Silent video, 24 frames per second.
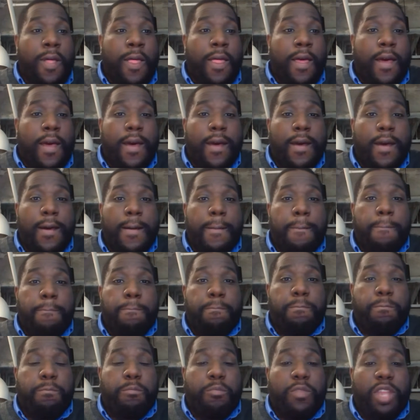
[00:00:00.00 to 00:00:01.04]

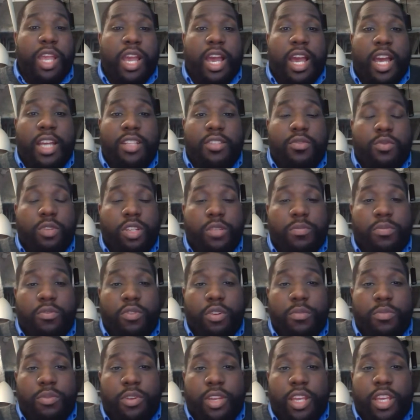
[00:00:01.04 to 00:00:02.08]
high
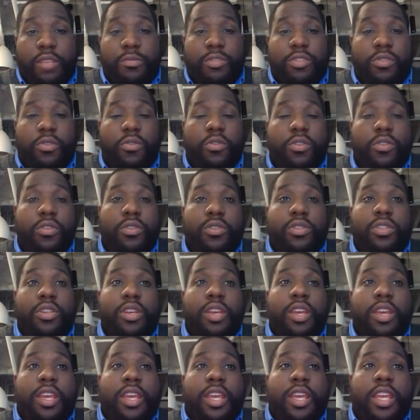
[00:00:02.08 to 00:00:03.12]
20-point per game scorers,
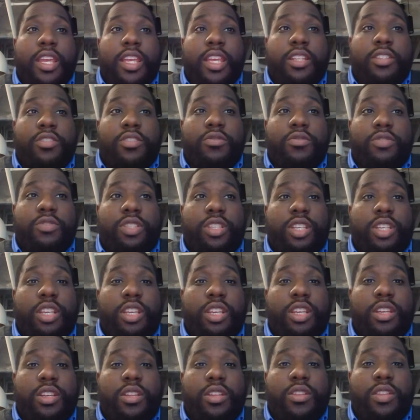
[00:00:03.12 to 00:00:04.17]
and to
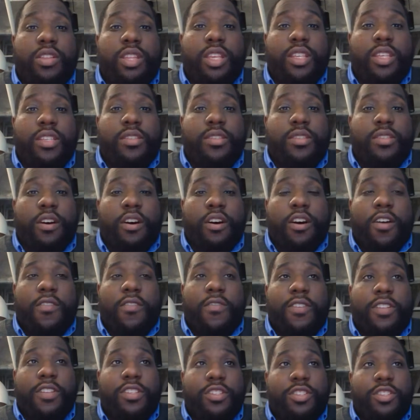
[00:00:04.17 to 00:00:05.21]
see this
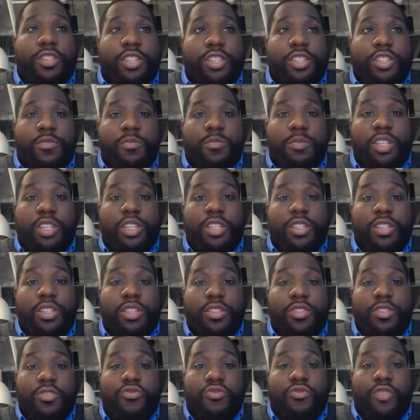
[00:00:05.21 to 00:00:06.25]
offense just
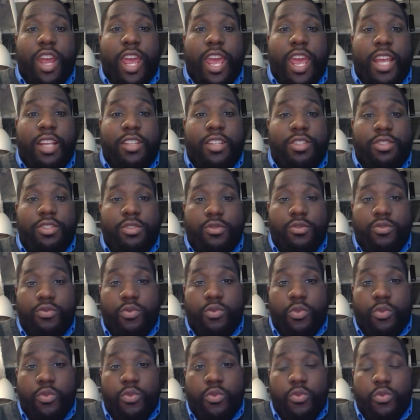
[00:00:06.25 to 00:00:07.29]
be dragged
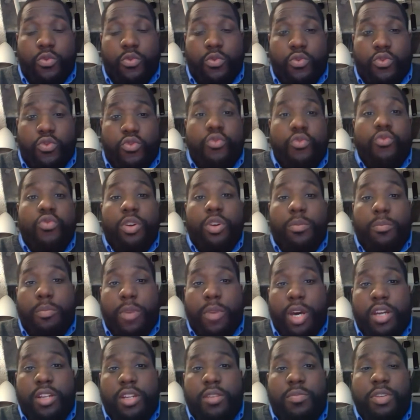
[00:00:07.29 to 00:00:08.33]
through the
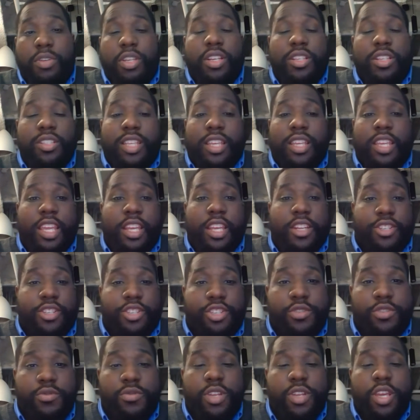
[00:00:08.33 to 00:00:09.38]
mud because they can't
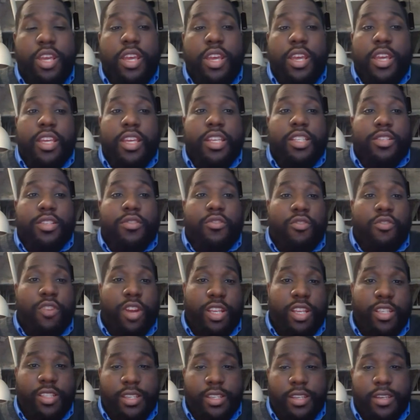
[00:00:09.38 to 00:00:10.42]
shoot is
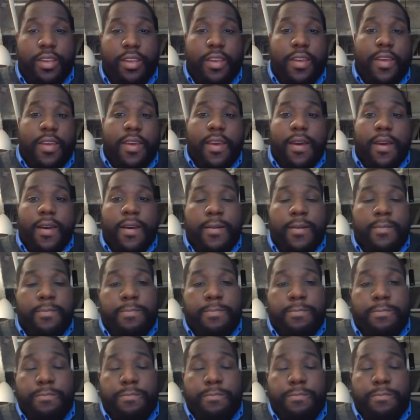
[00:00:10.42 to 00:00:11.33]
crazy. And